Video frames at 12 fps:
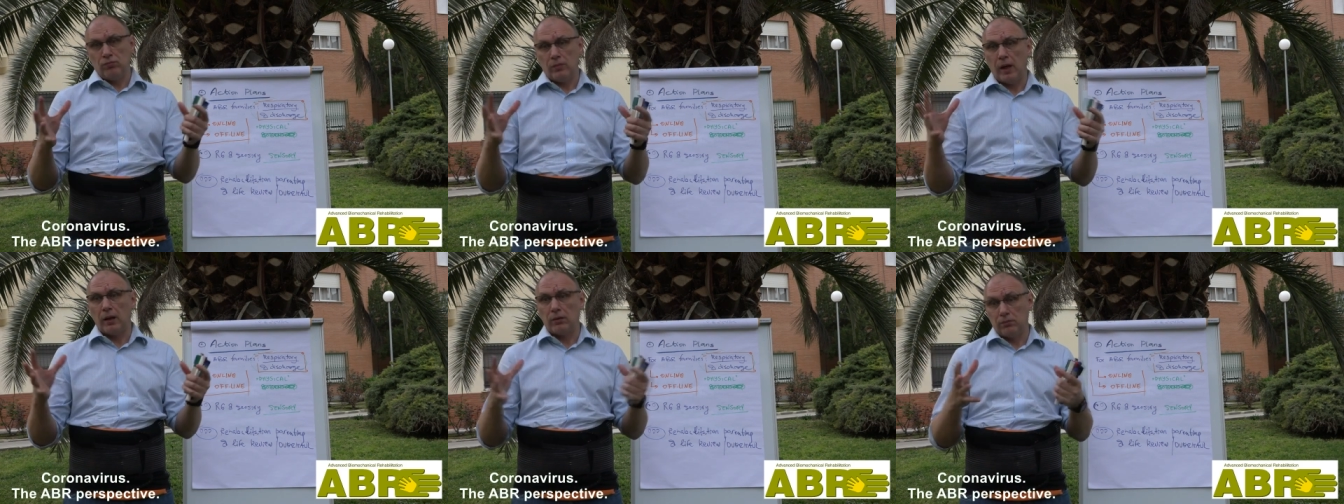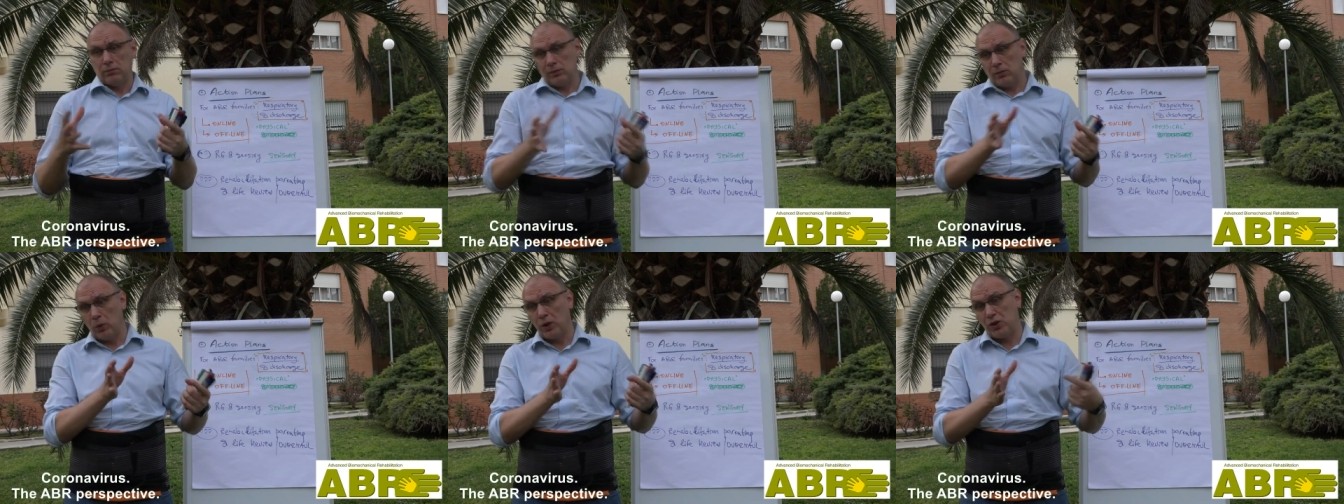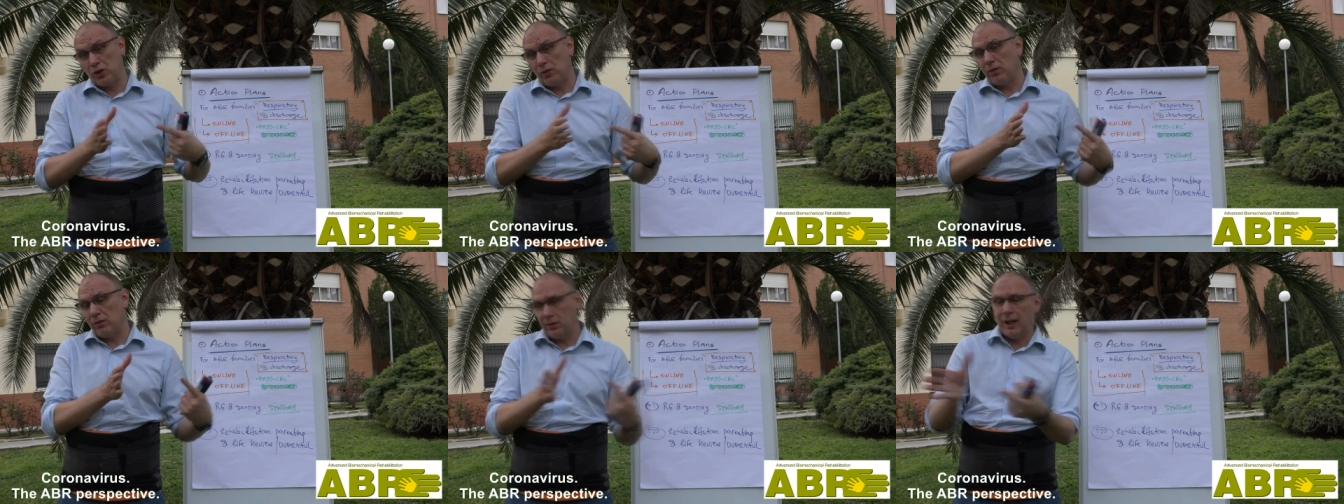like which
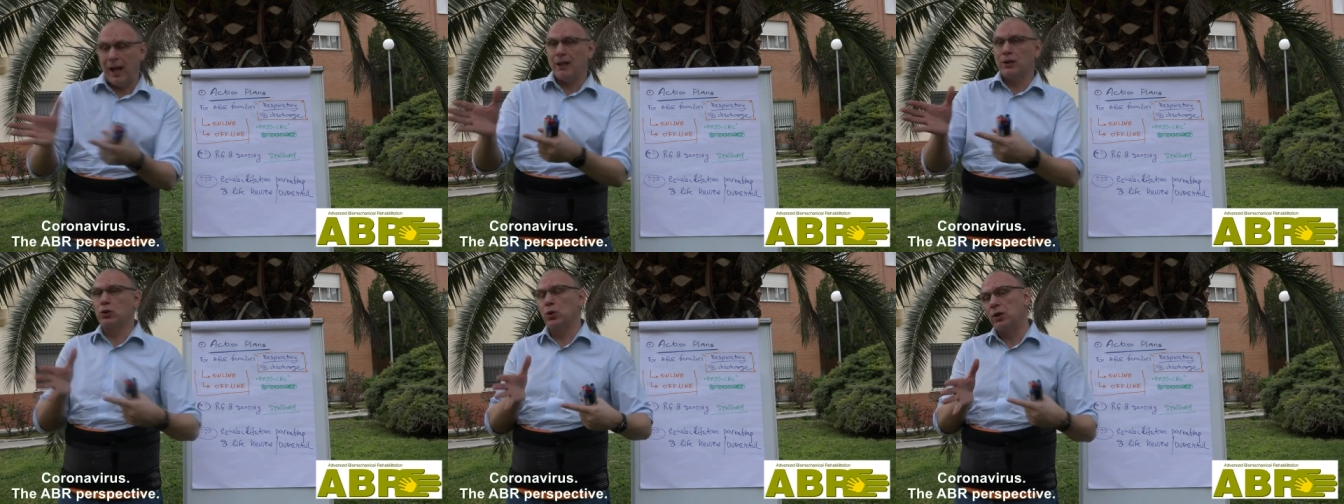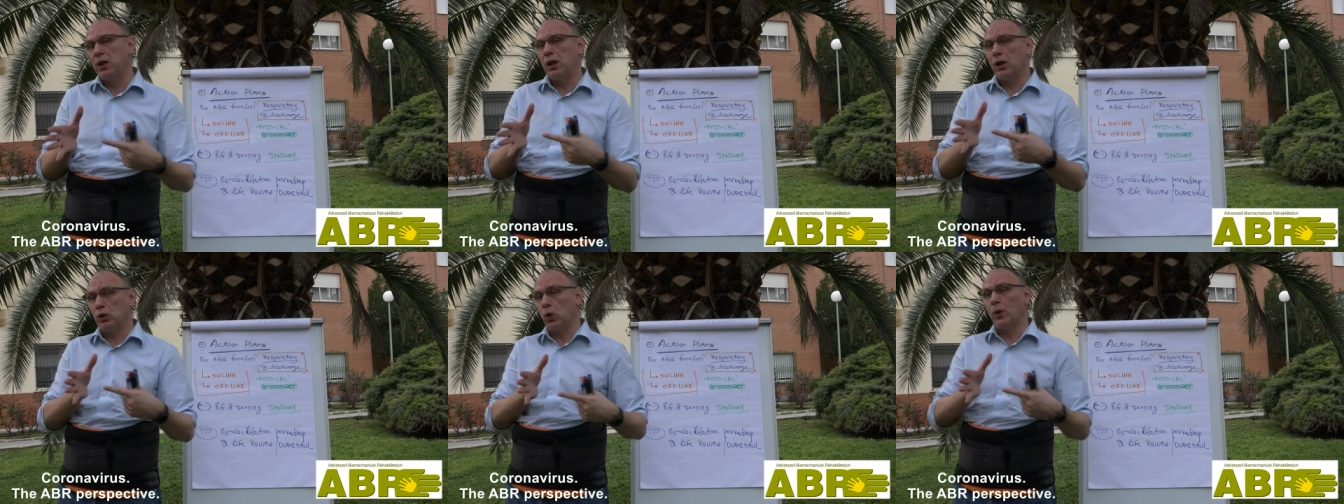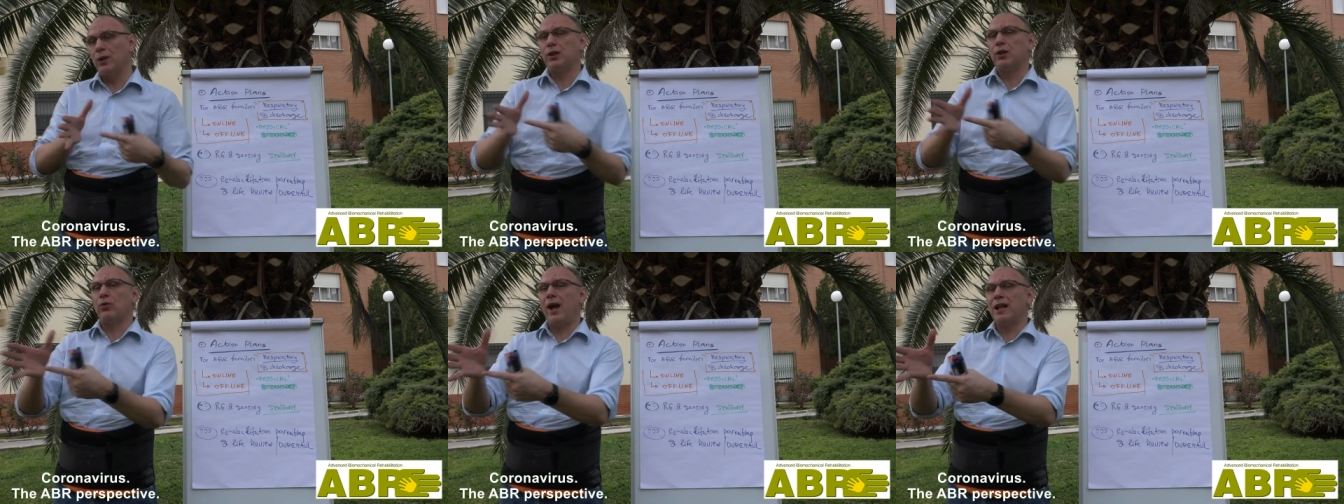tends to gear towards
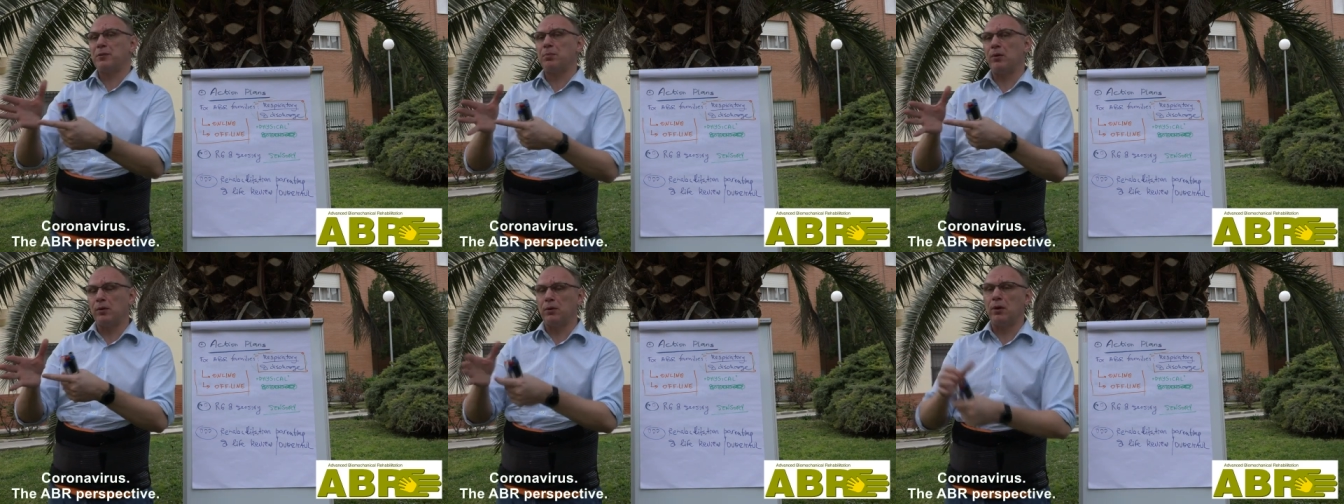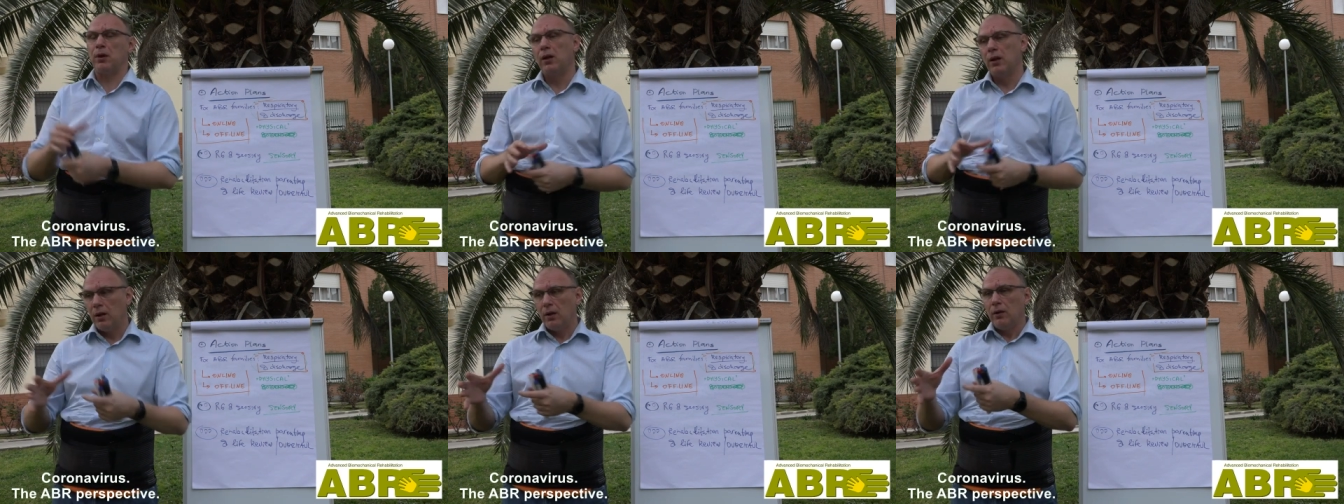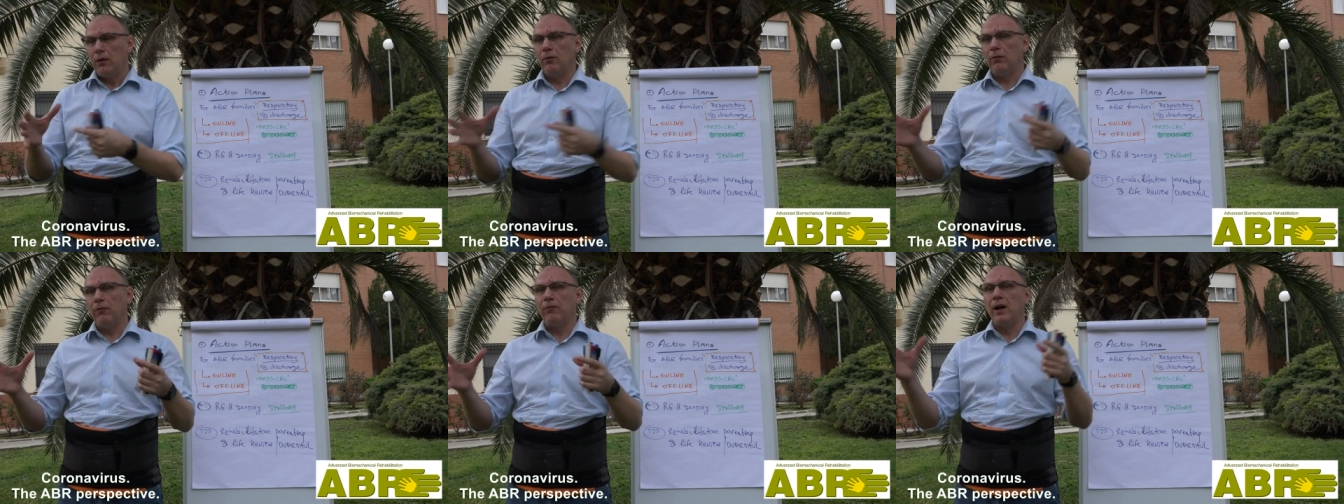the respiratory
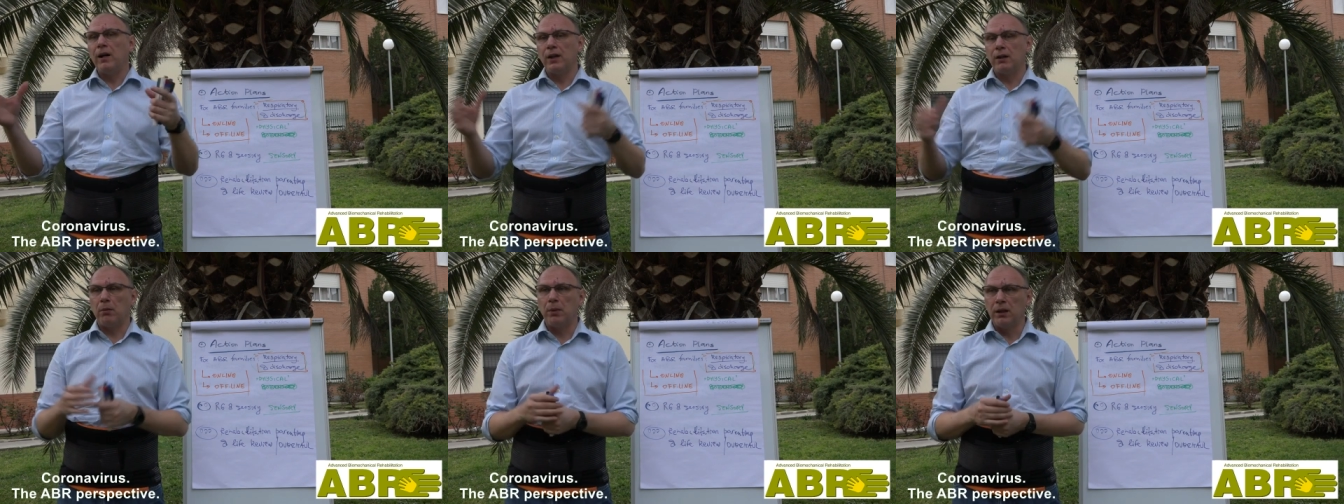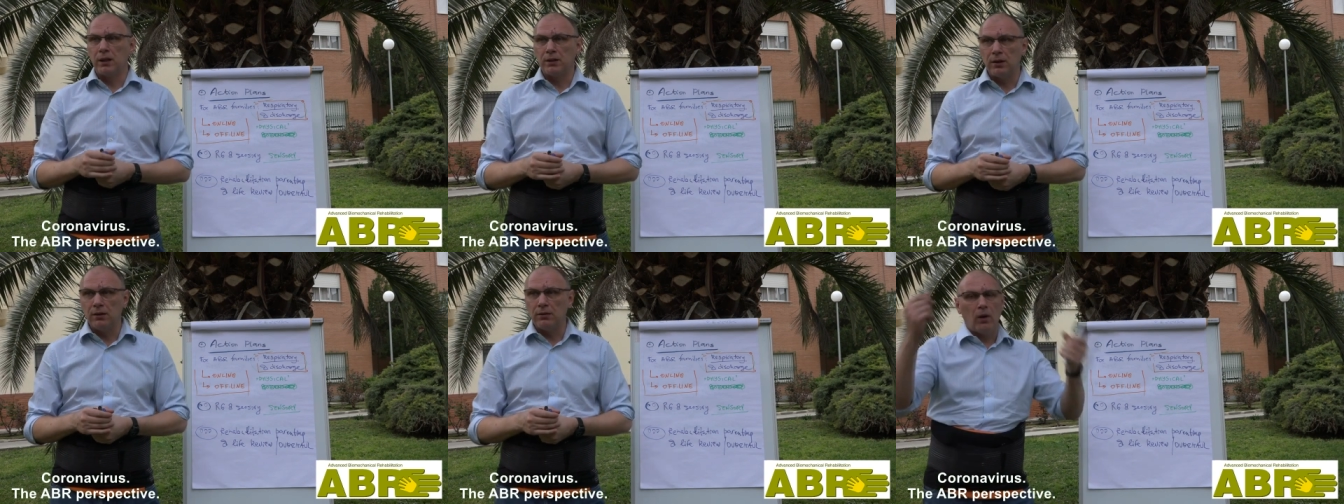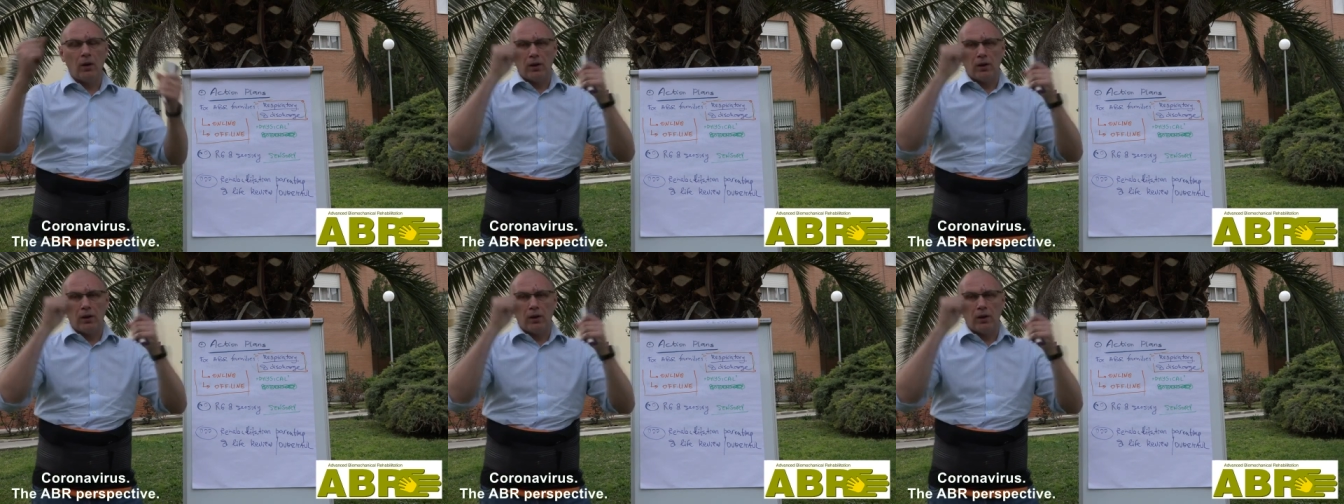vulnerability.